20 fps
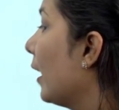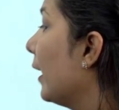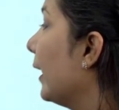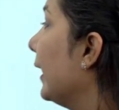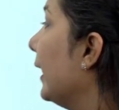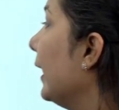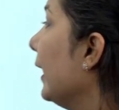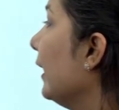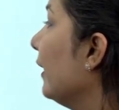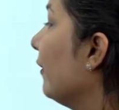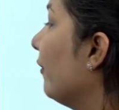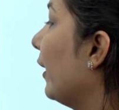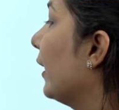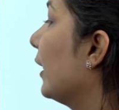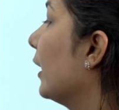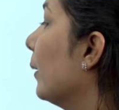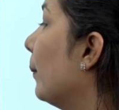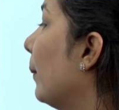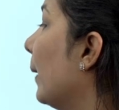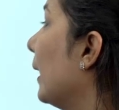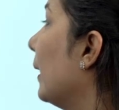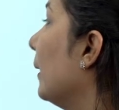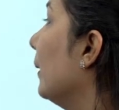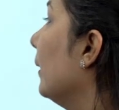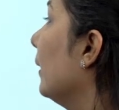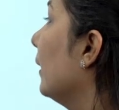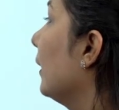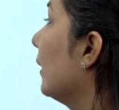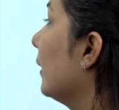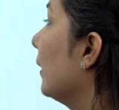a divided
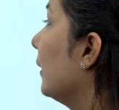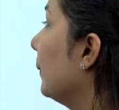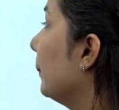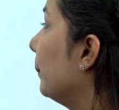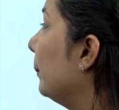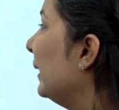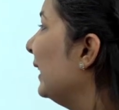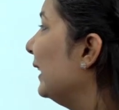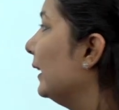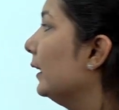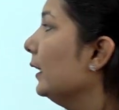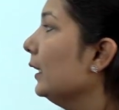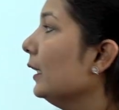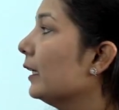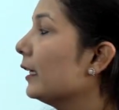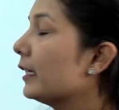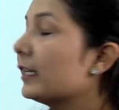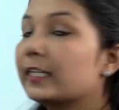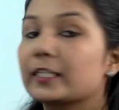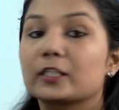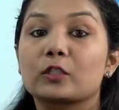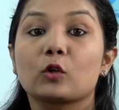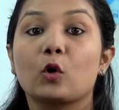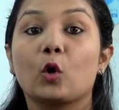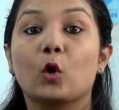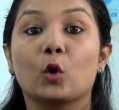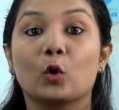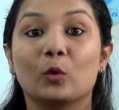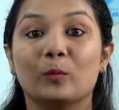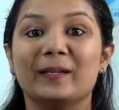by b is
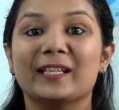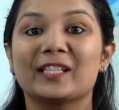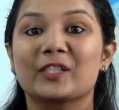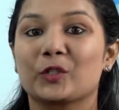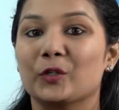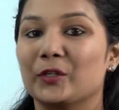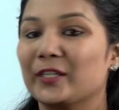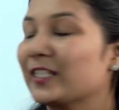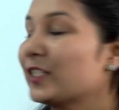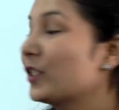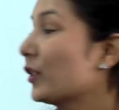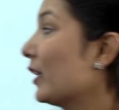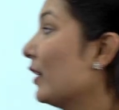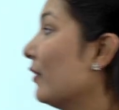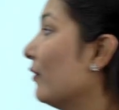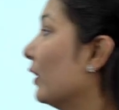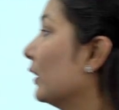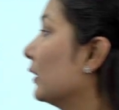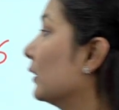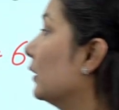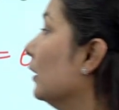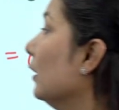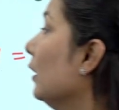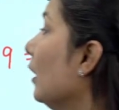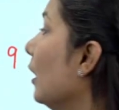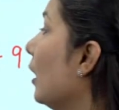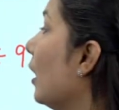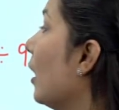always going to give us the